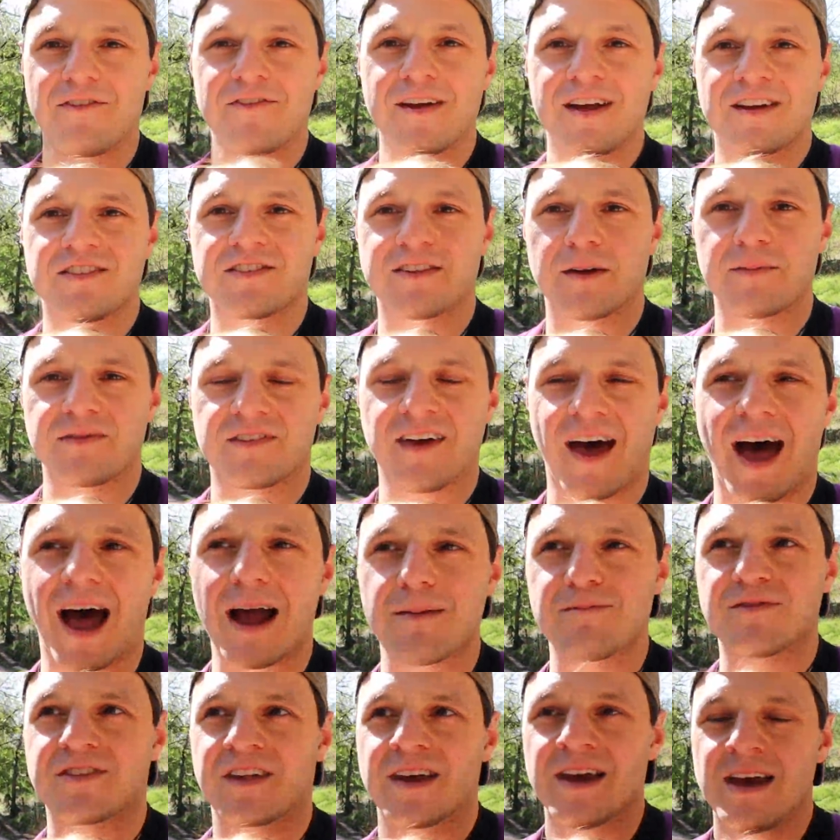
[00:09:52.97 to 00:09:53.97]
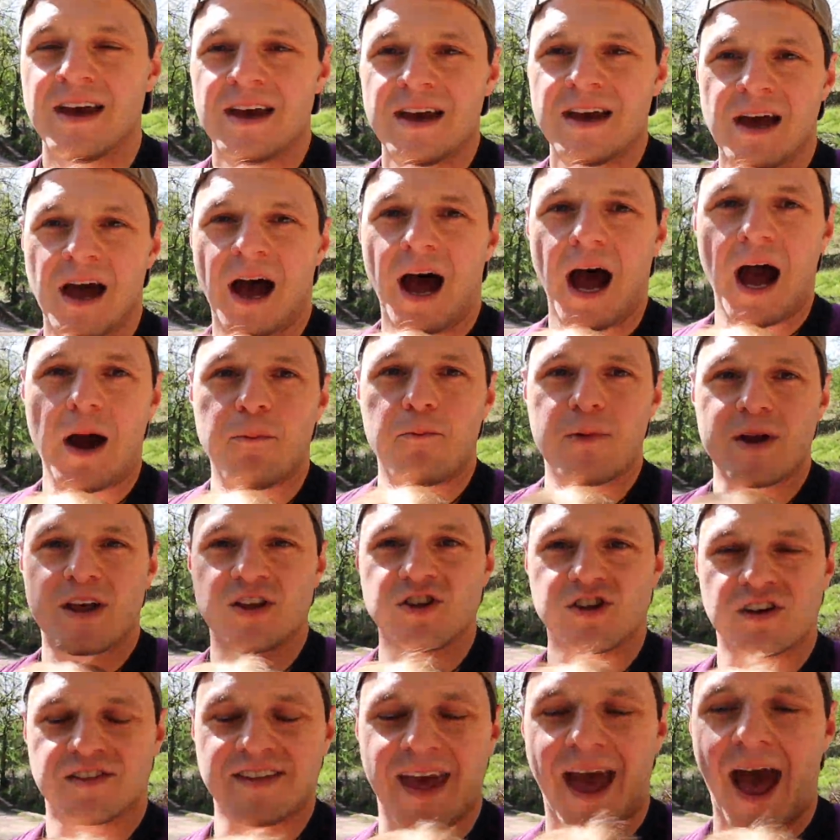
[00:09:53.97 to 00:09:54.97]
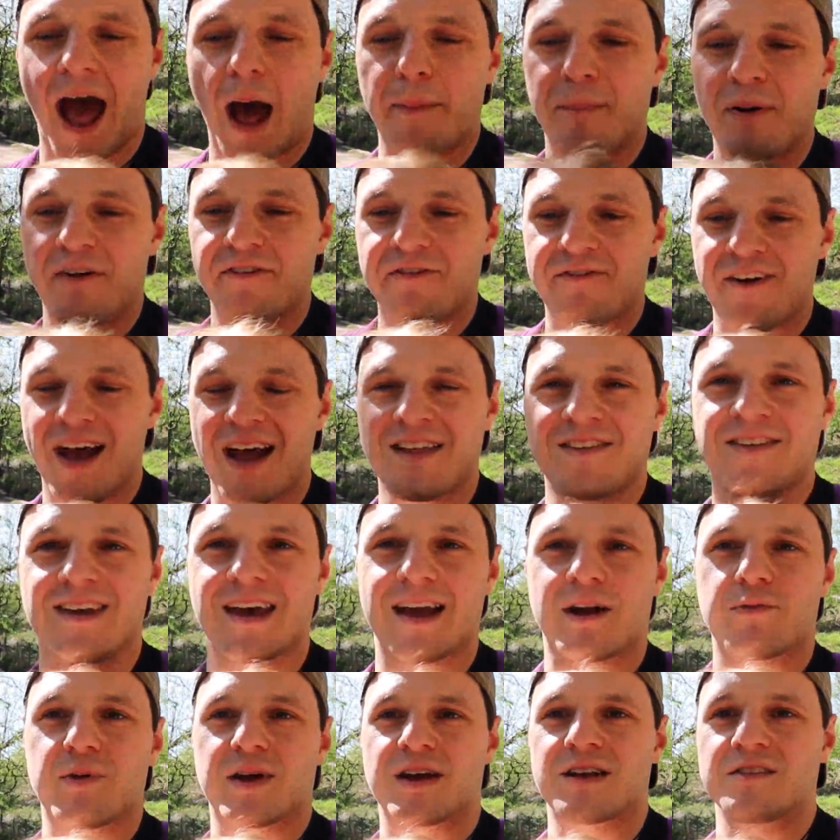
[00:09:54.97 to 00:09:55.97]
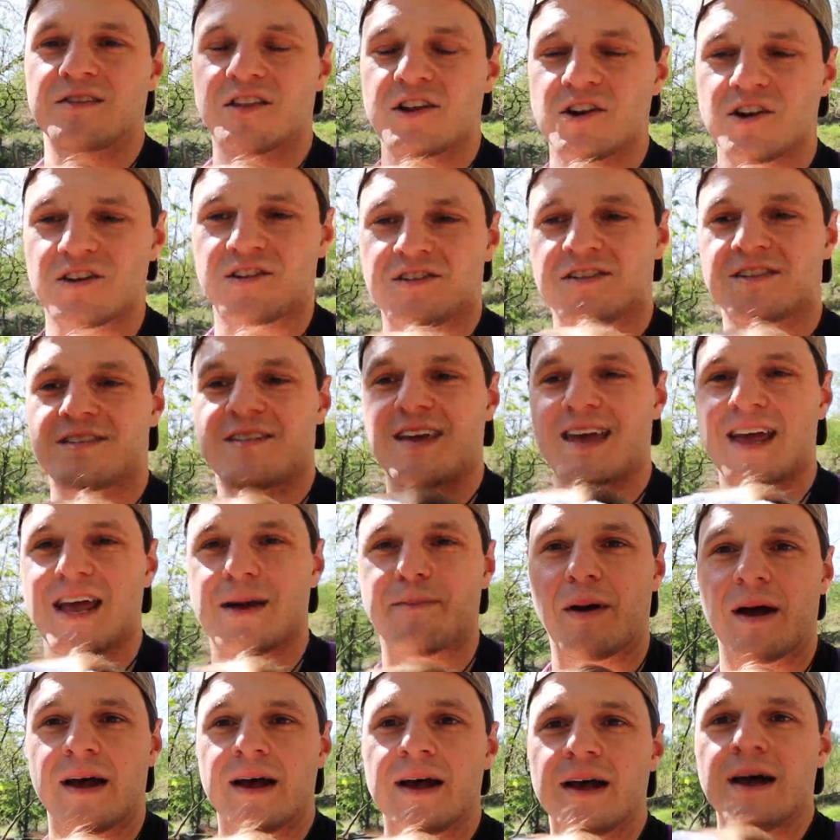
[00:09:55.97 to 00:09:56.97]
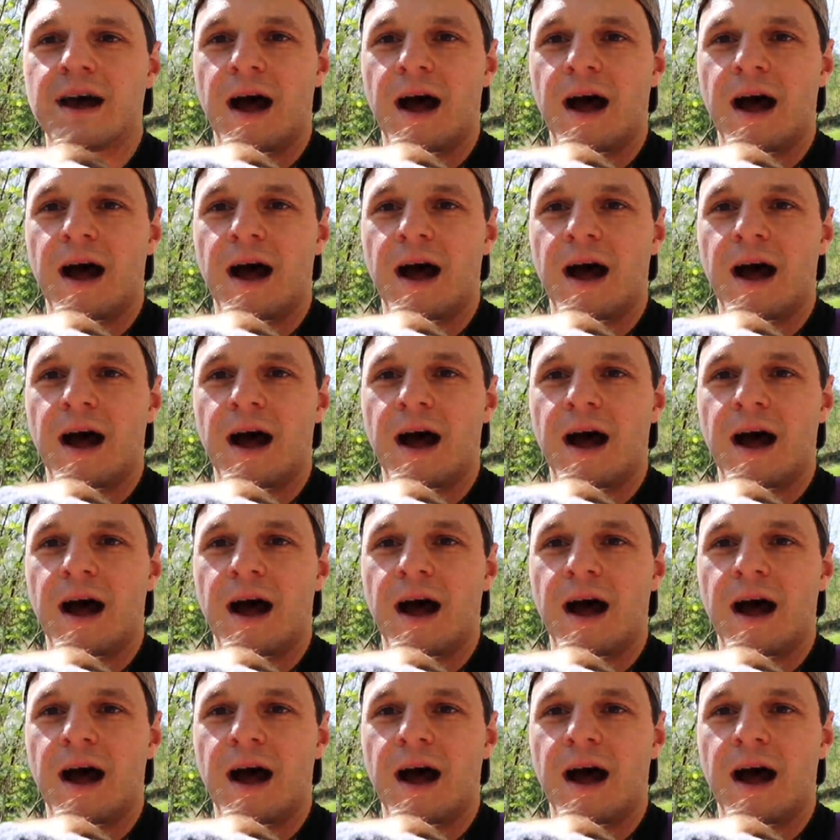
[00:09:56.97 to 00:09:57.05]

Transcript: I think sometimes we can just get apathetic, we can lose steam.